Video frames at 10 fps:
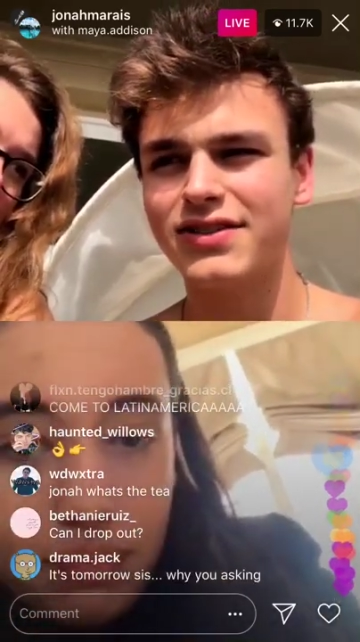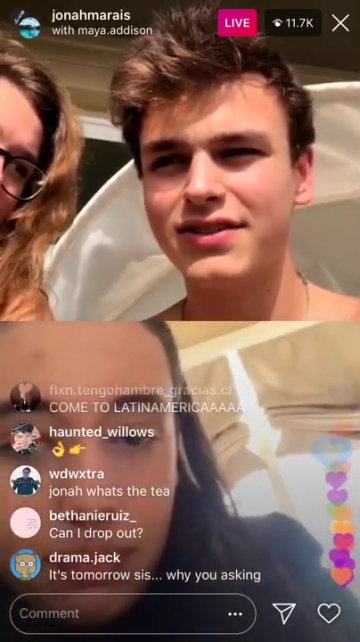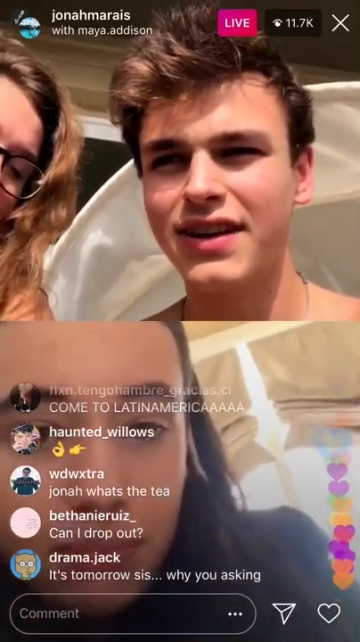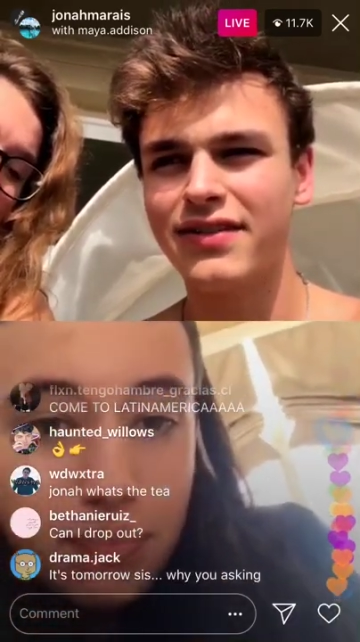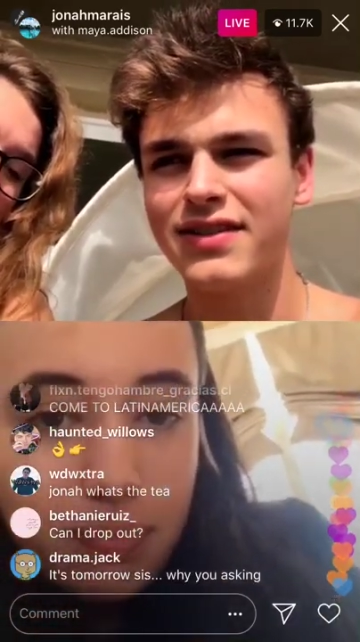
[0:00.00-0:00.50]

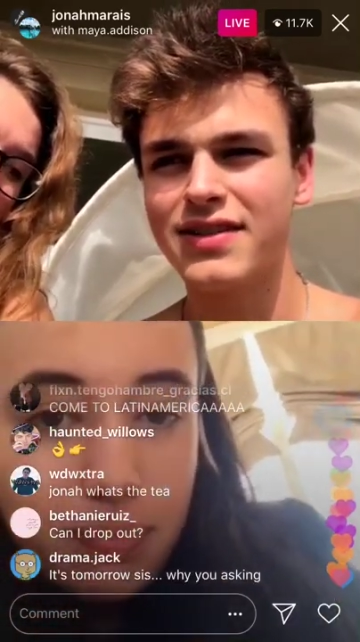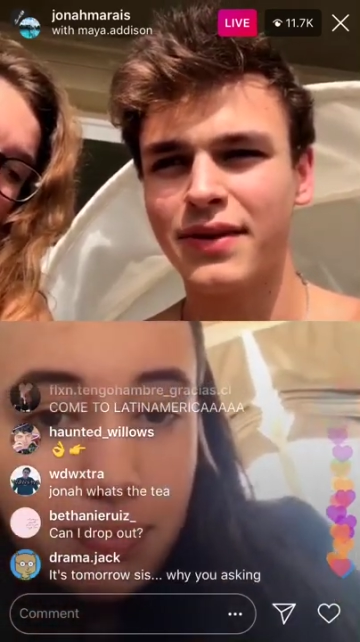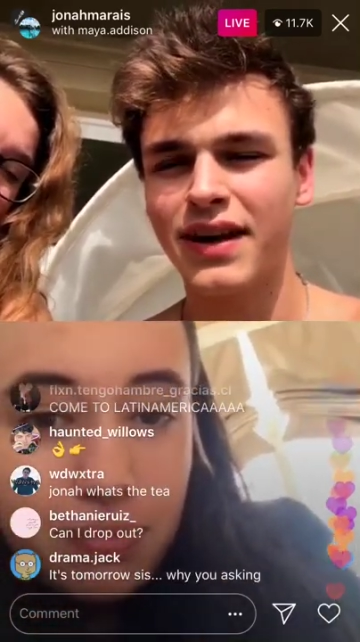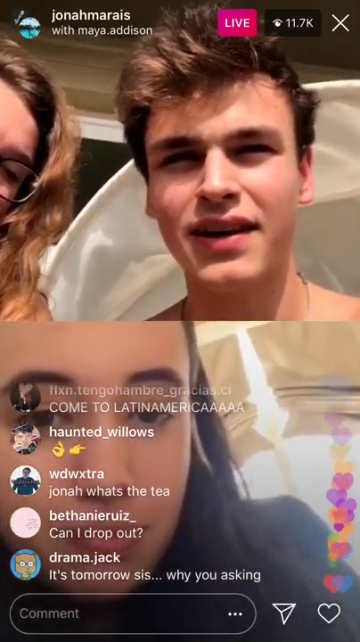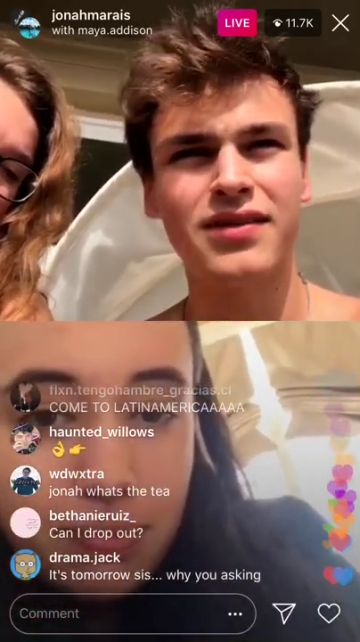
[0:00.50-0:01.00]
giving some
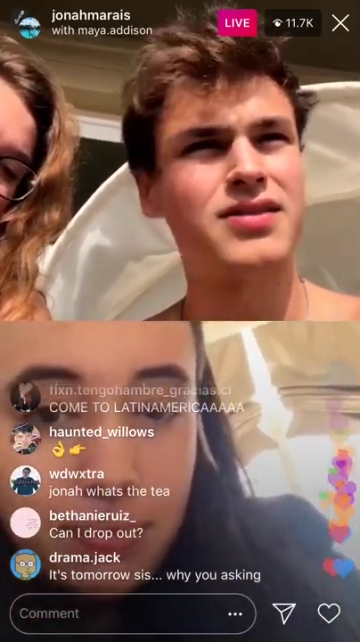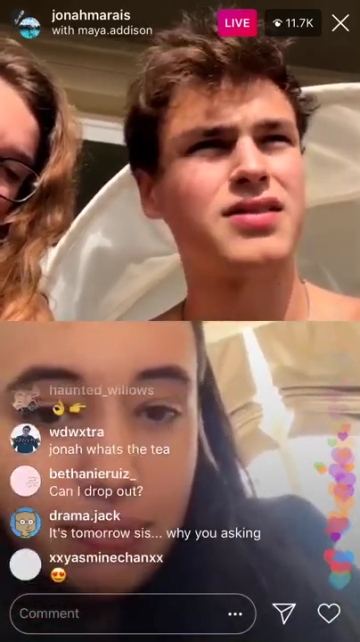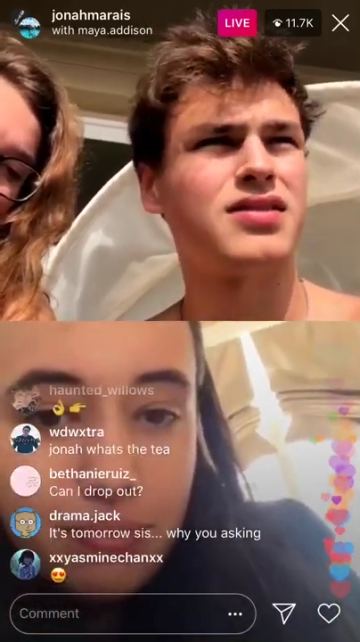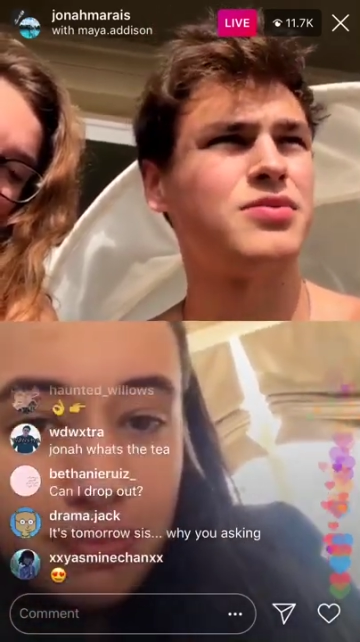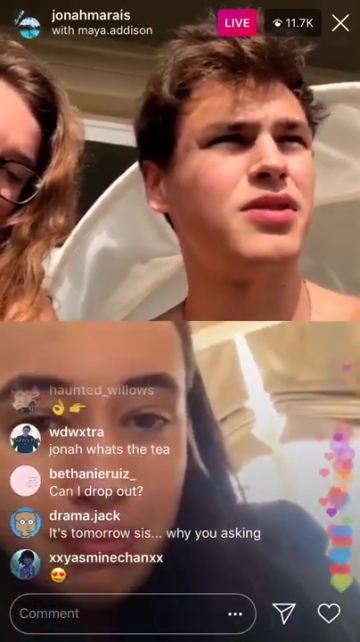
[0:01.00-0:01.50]
gifts
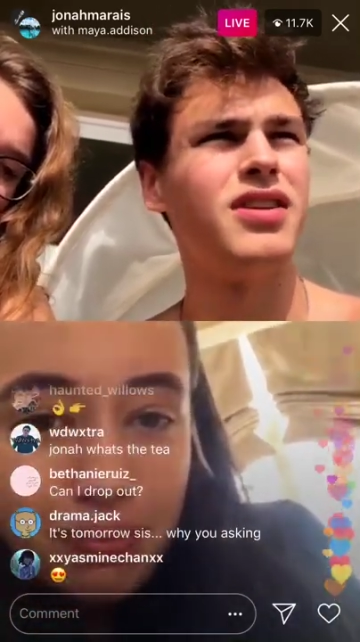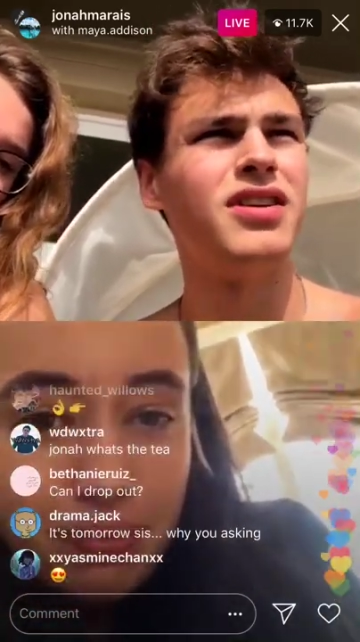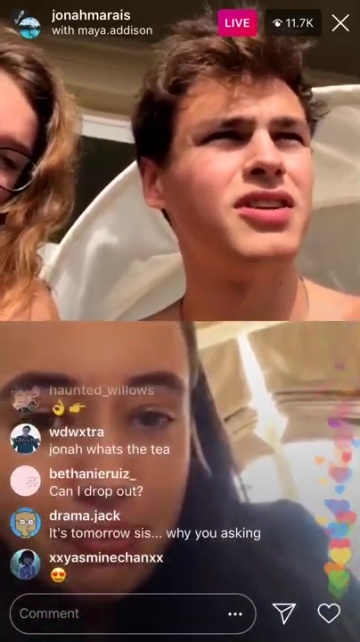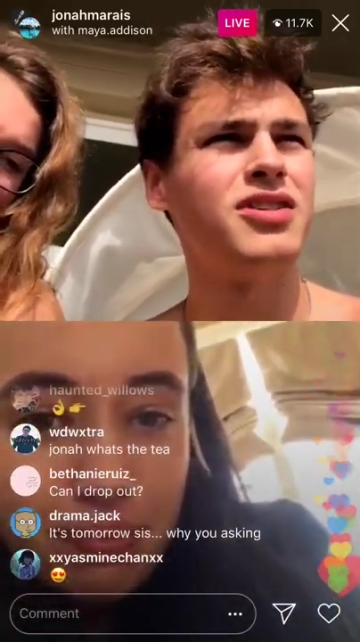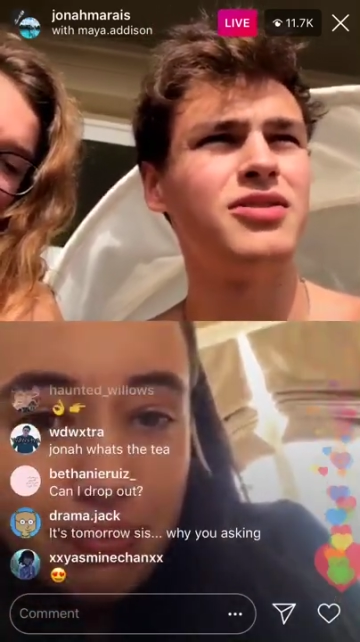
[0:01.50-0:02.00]

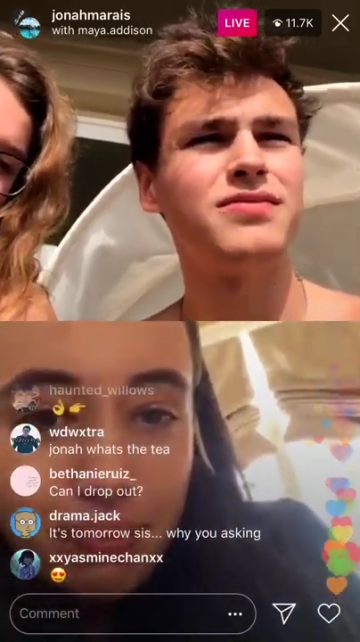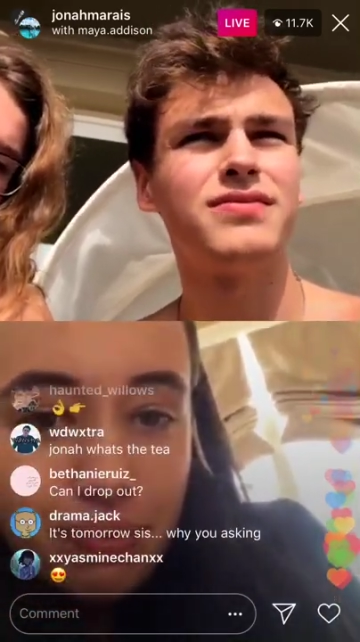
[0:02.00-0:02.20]
tomorrow.